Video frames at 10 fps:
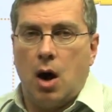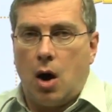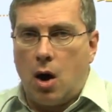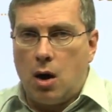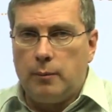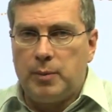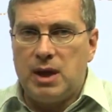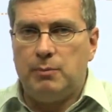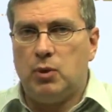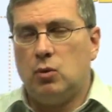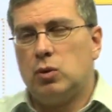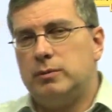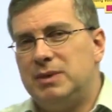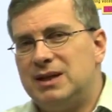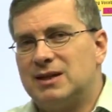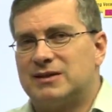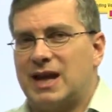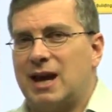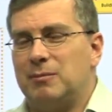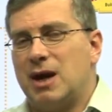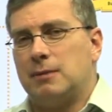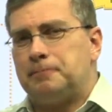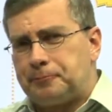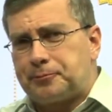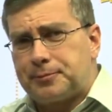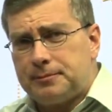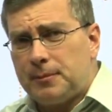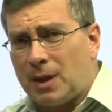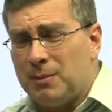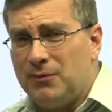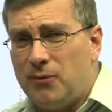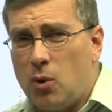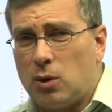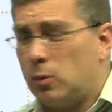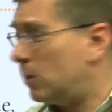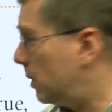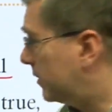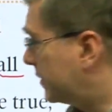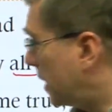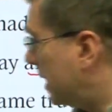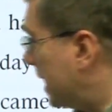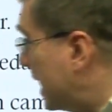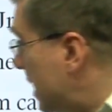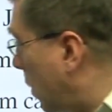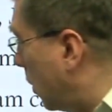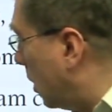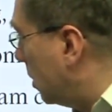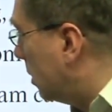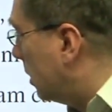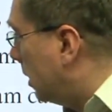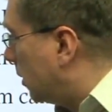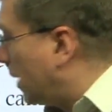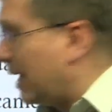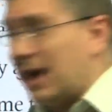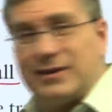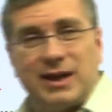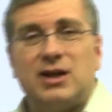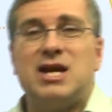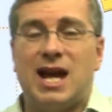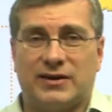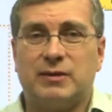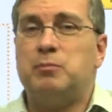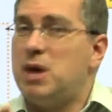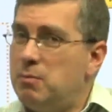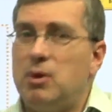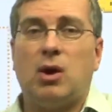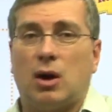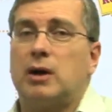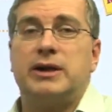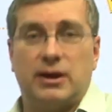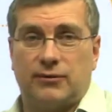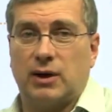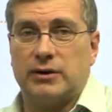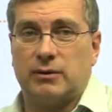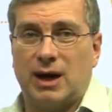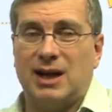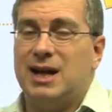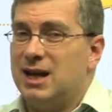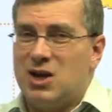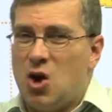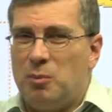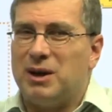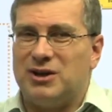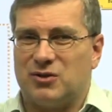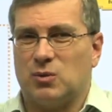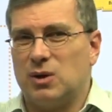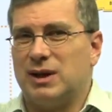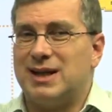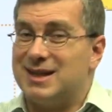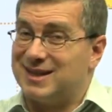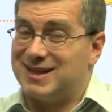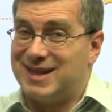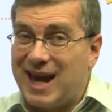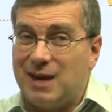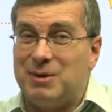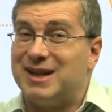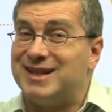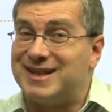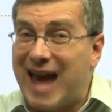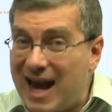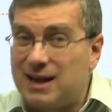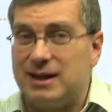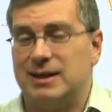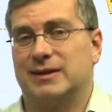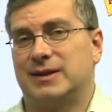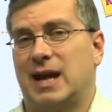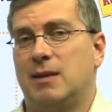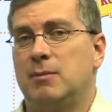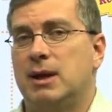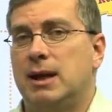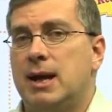All people would be the same. Now, before when we studied equal, right, I said, yes, people are different, right? Nobody's really the same, exactly the same.